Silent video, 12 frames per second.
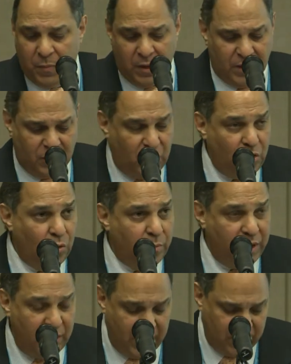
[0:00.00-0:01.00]
It's
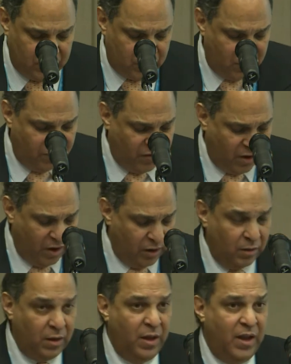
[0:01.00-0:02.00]
human and it's divine.
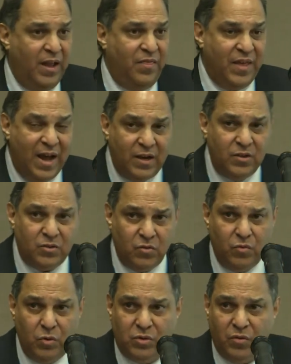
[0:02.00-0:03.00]
And that is the
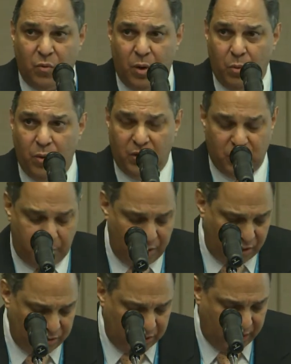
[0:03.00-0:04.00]
roots of what we're
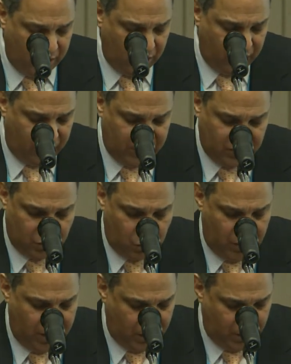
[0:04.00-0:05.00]
experiencing here this
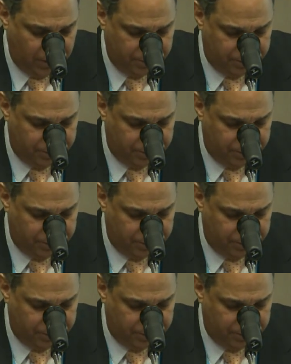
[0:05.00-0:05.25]
week.